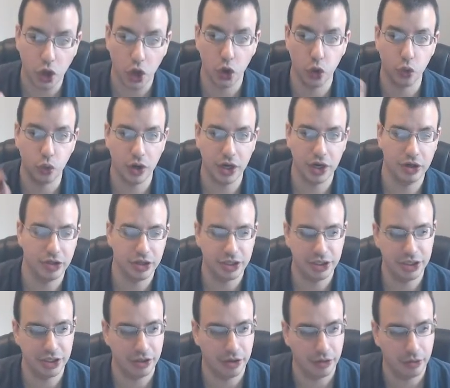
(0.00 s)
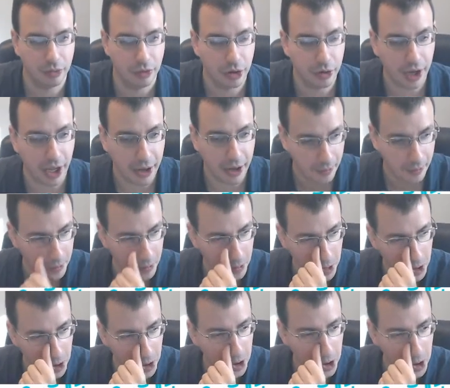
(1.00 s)
Greater than 0. Okay.
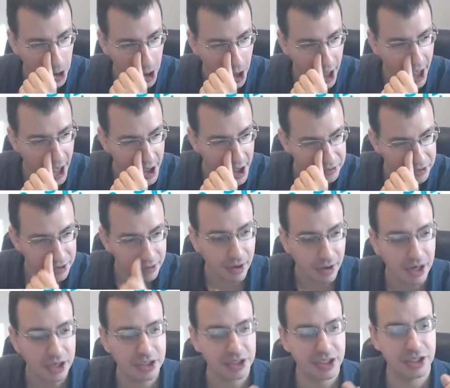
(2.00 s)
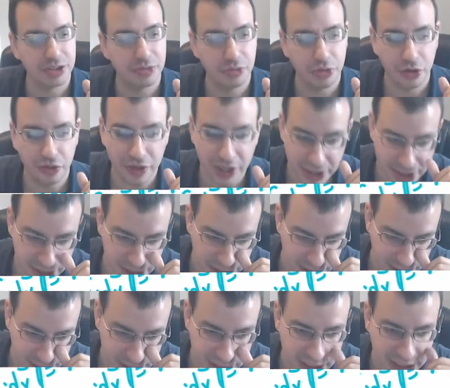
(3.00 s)
After the box has moved a
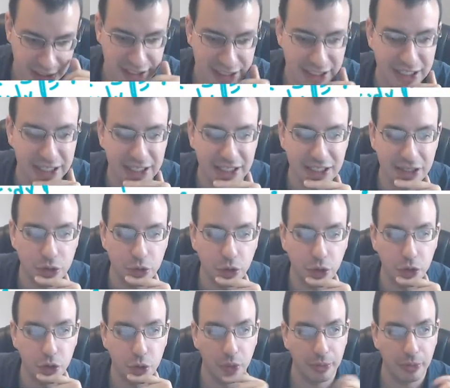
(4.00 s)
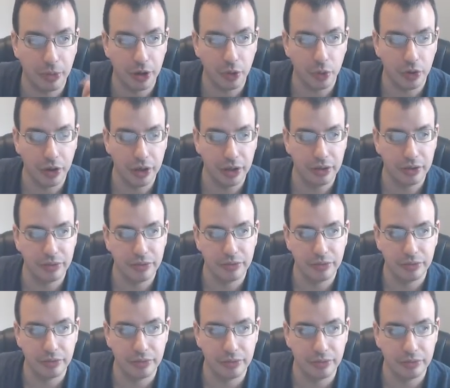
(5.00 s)
distance d equals 1.1,
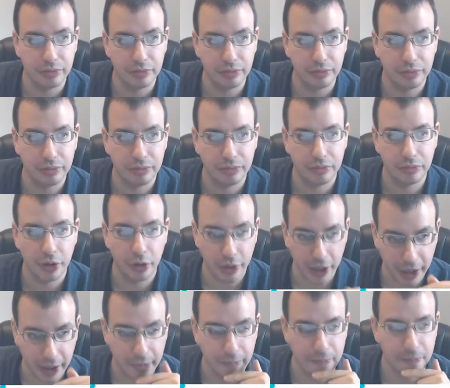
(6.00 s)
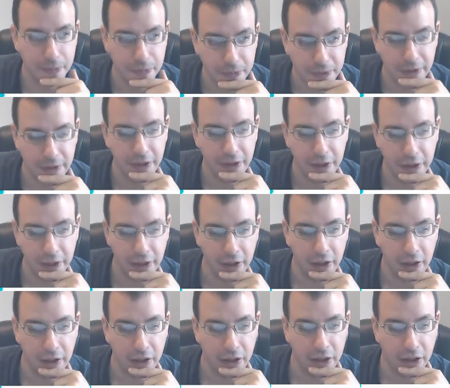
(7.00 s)
okay,
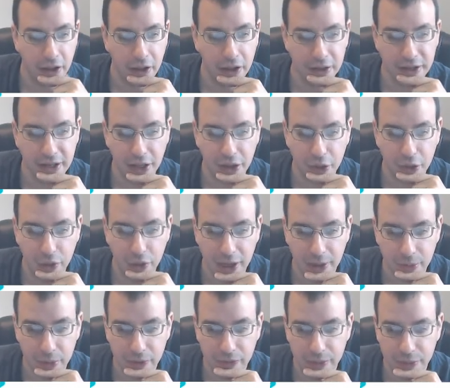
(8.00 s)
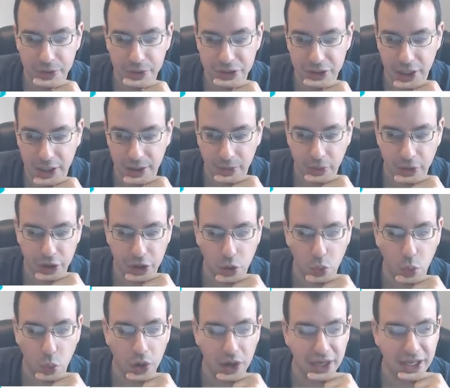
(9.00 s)
down the ramp from its starting point,
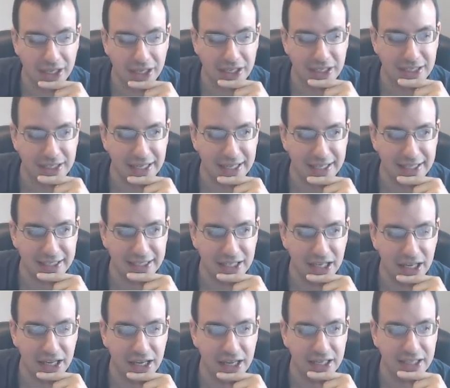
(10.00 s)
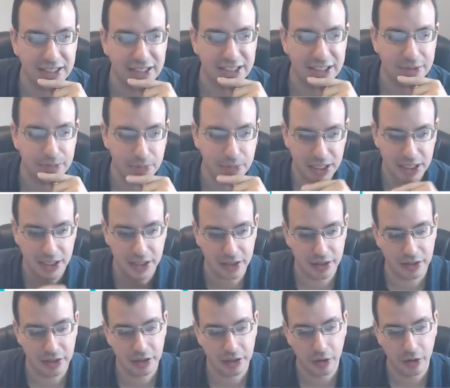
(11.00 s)
what is its Speed.
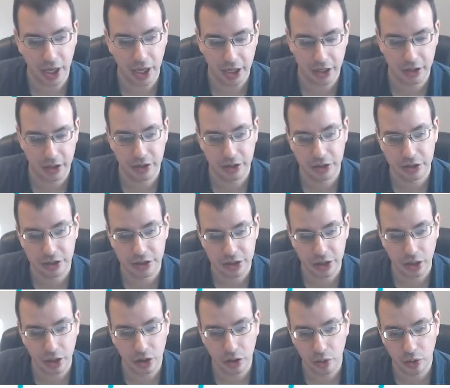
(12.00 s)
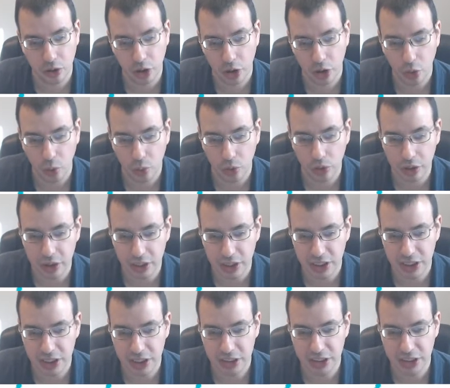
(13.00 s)
Okay, so work
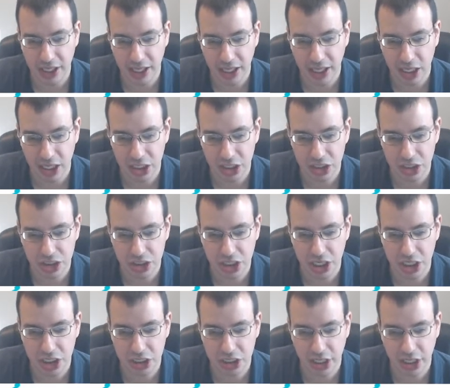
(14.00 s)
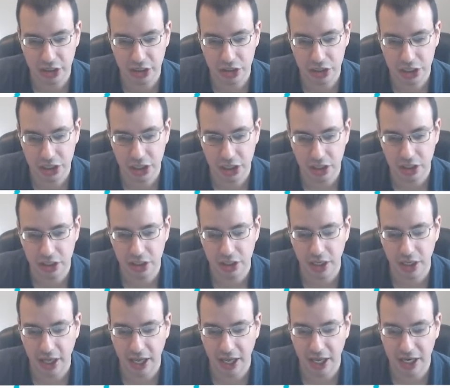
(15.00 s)
is a change in energy.
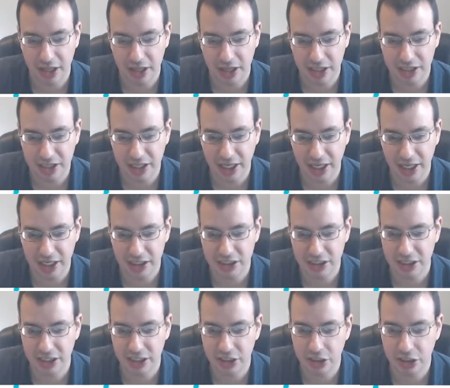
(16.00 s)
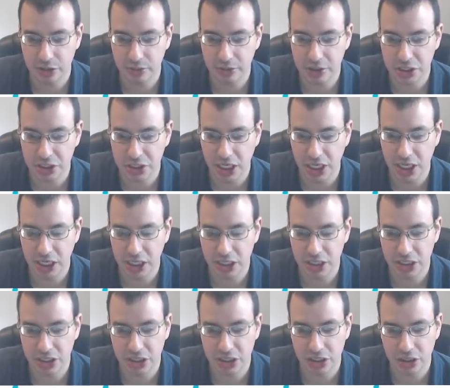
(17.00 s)
In this case, it's going to be
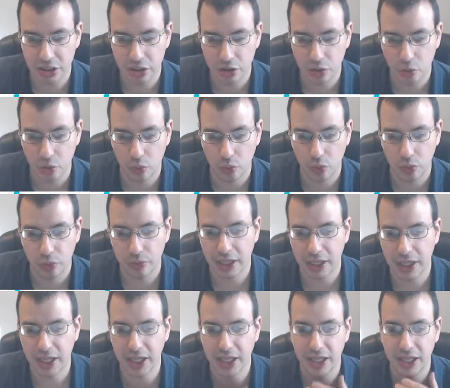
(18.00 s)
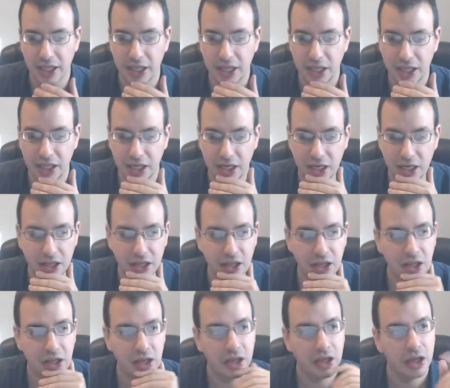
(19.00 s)
change in.
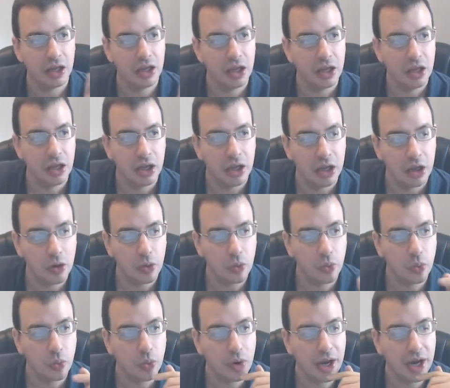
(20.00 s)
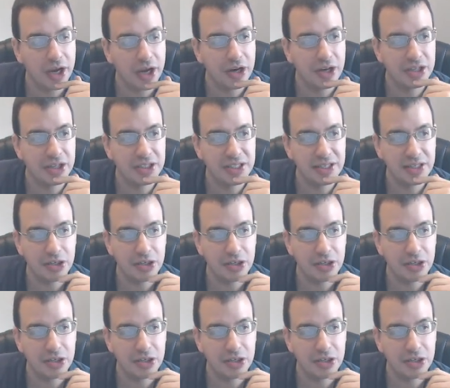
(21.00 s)
I'm going to.